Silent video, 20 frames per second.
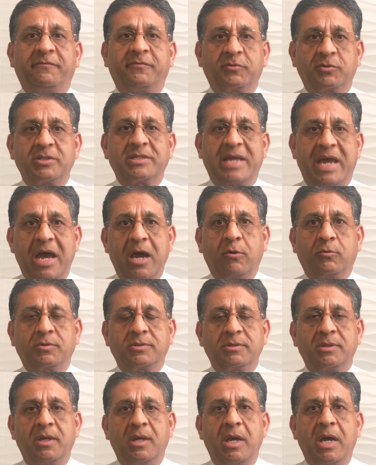first
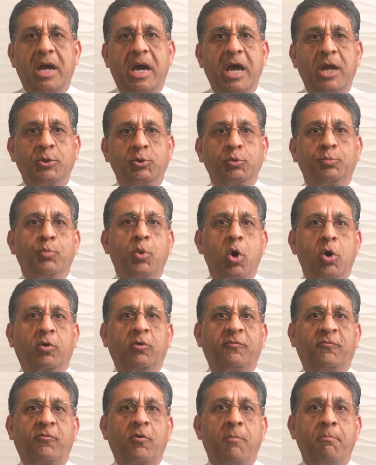house, I had to
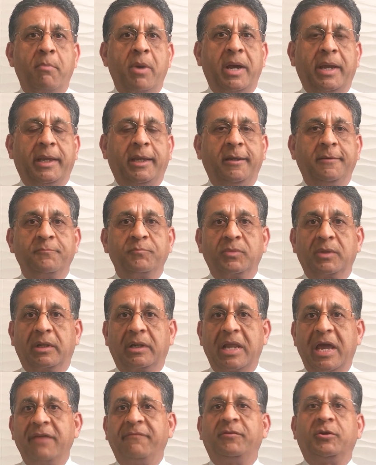borrow from my
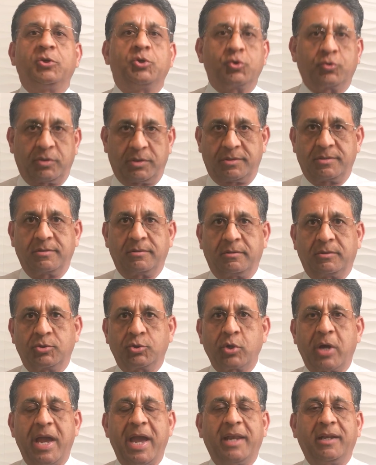life insurance.
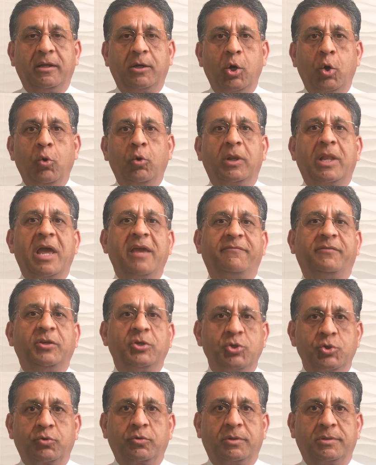So I had a whole life
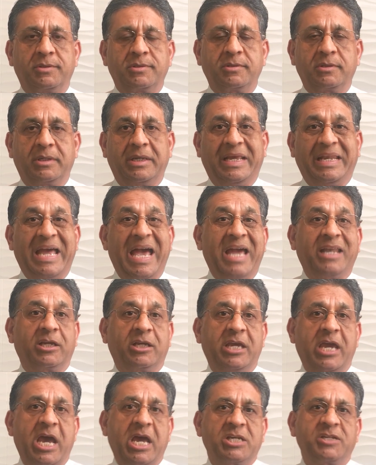insurance and I had a
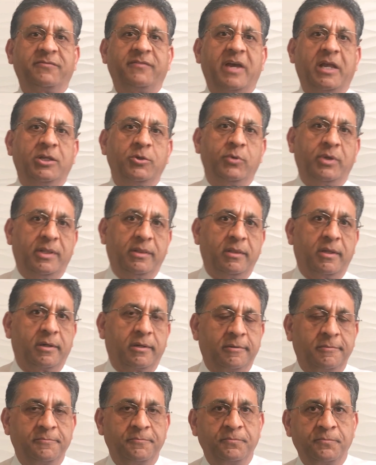cash value in
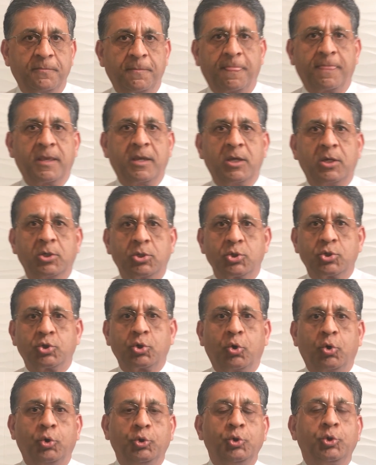there.
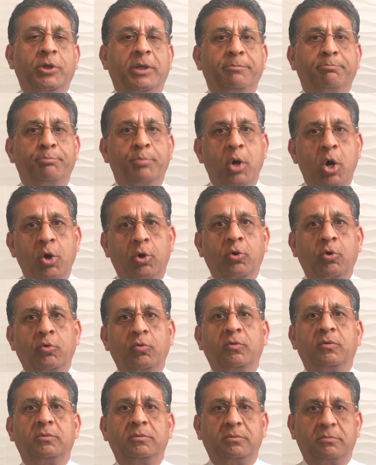So you can
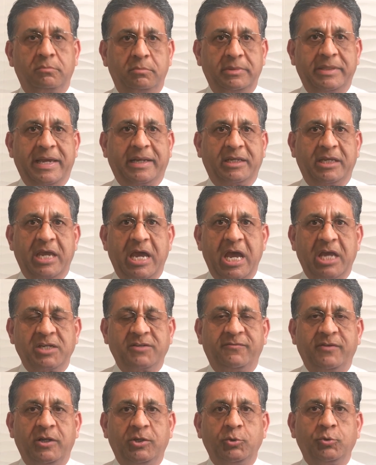borrow that
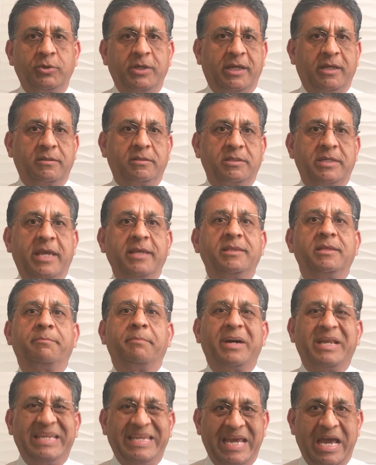cash value, take, take the
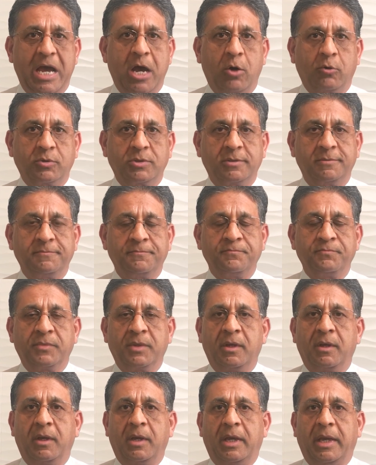money out,
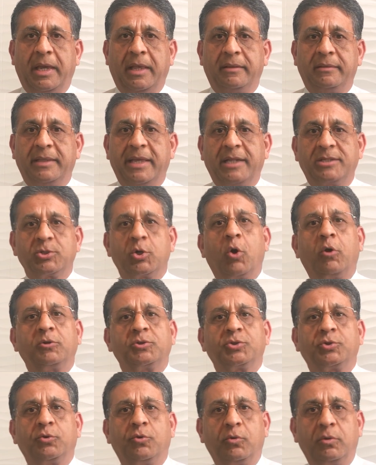and that's
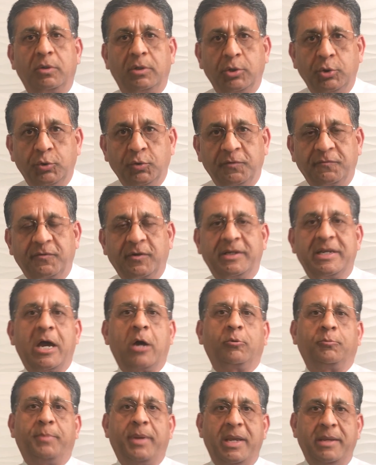also good for
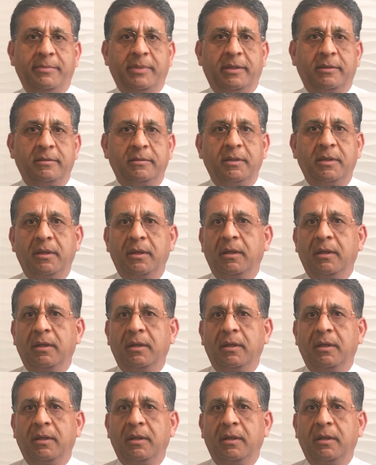down payment.